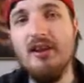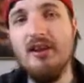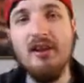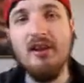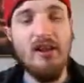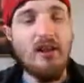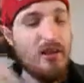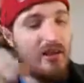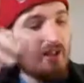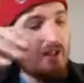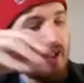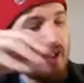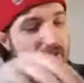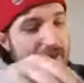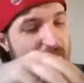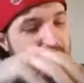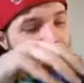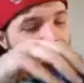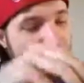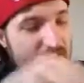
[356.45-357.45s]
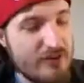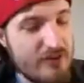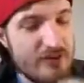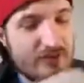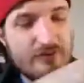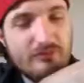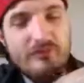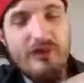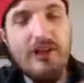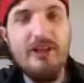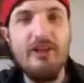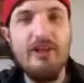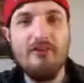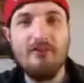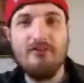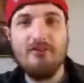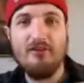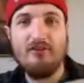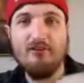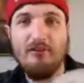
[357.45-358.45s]
Now, the original radio
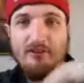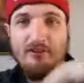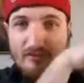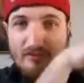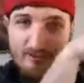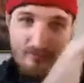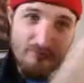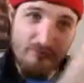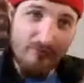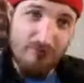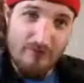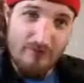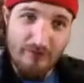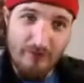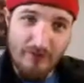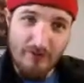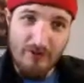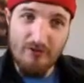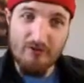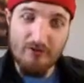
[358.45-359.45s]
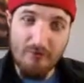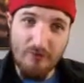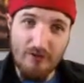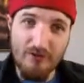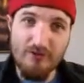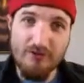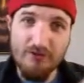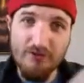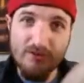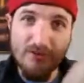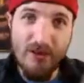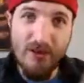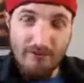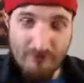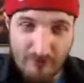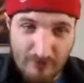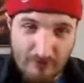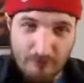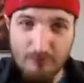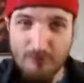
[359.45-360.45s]
series was the first one after the
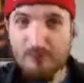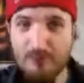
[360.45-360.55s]
book.